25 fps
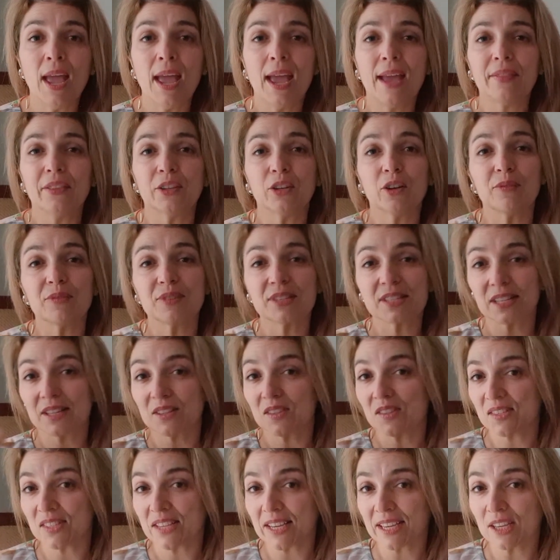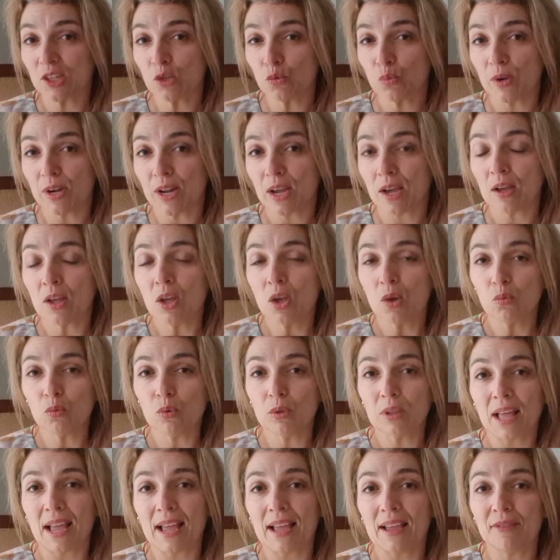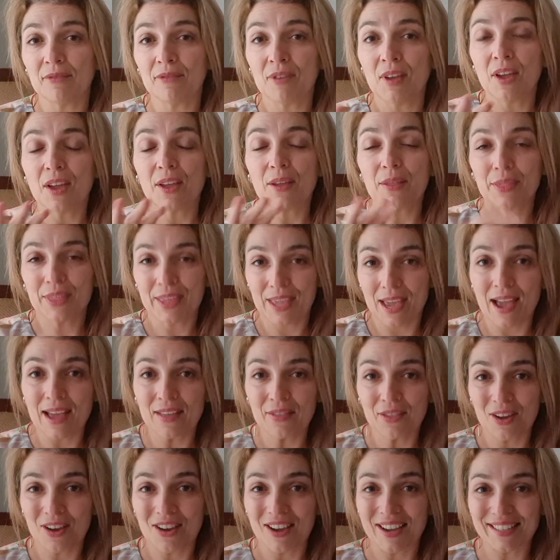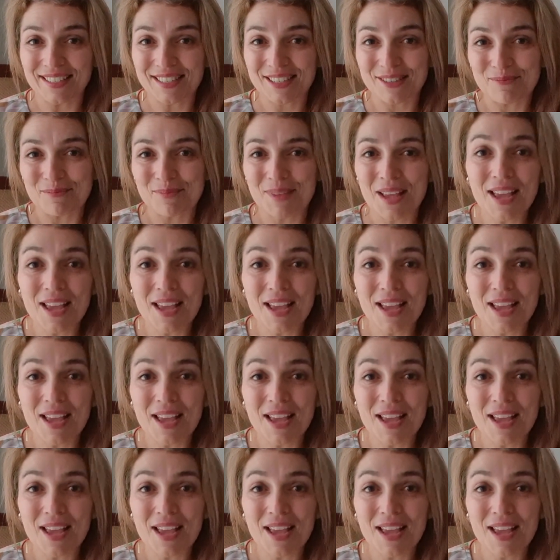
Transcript: and then obviously the second winner will have the other item.